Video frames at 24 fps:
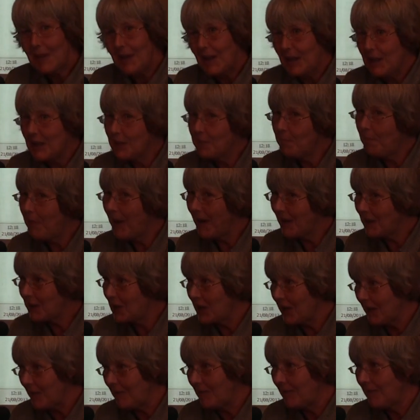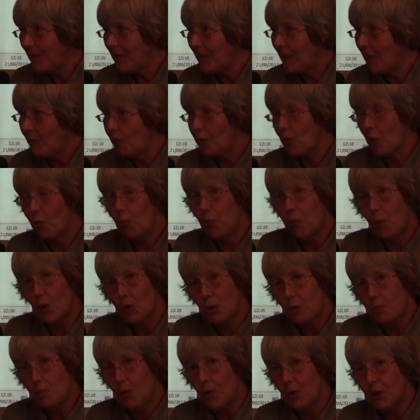is better, from what
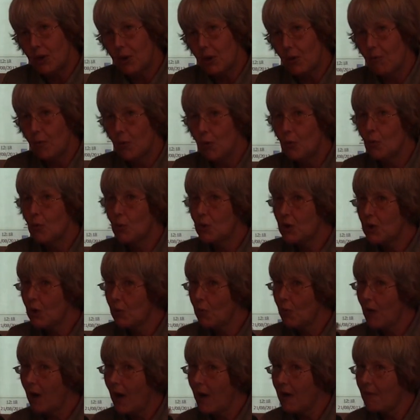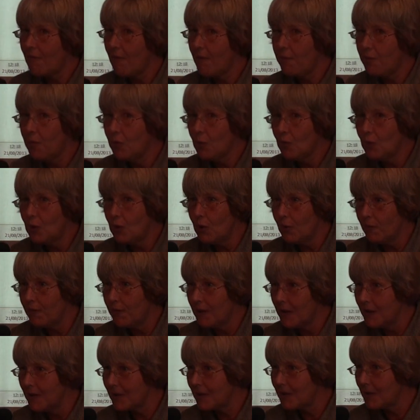point of view. So I refused of
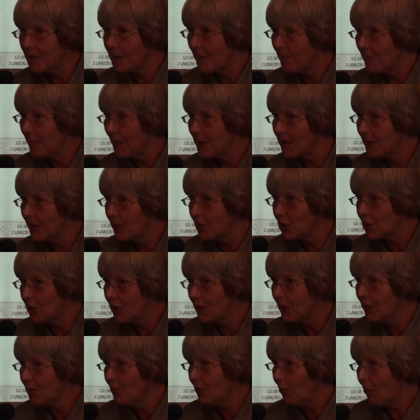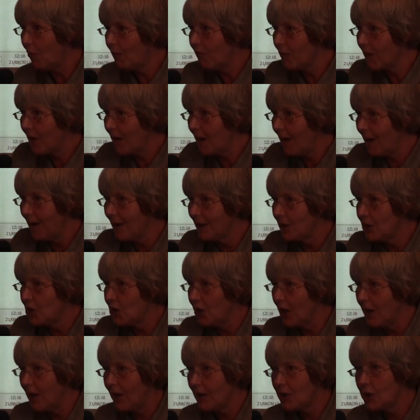this position of a higher
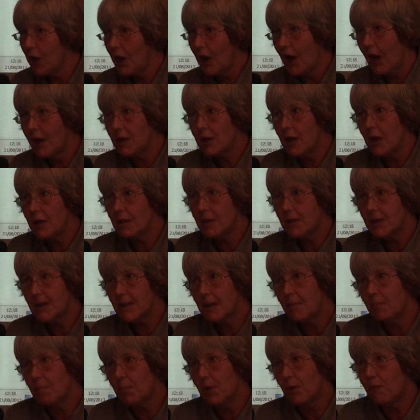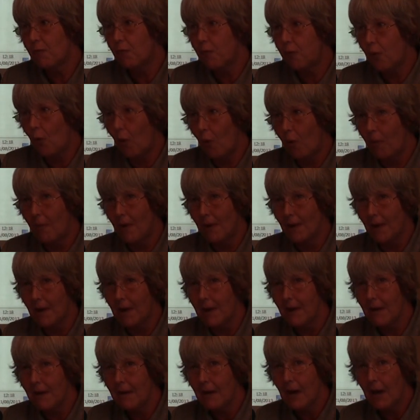judge, and I simply
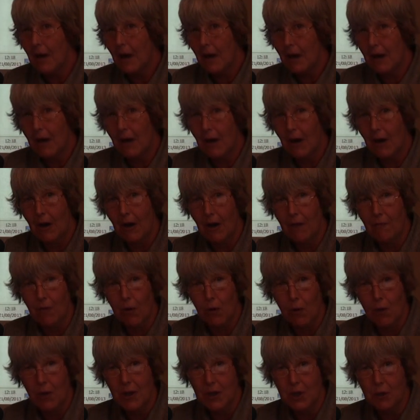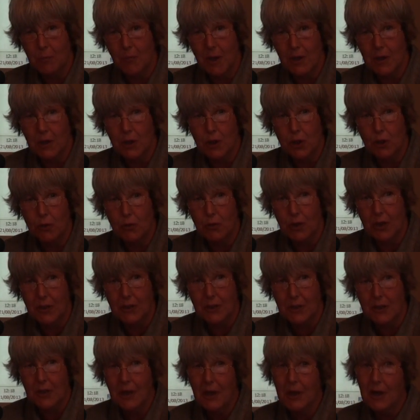formally evaluate my
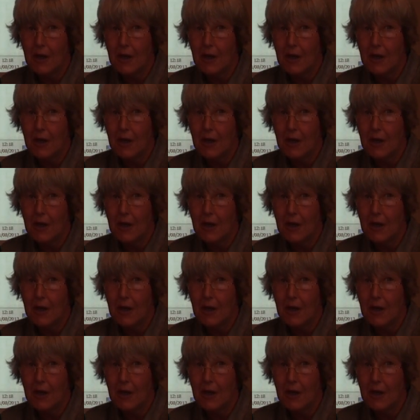students.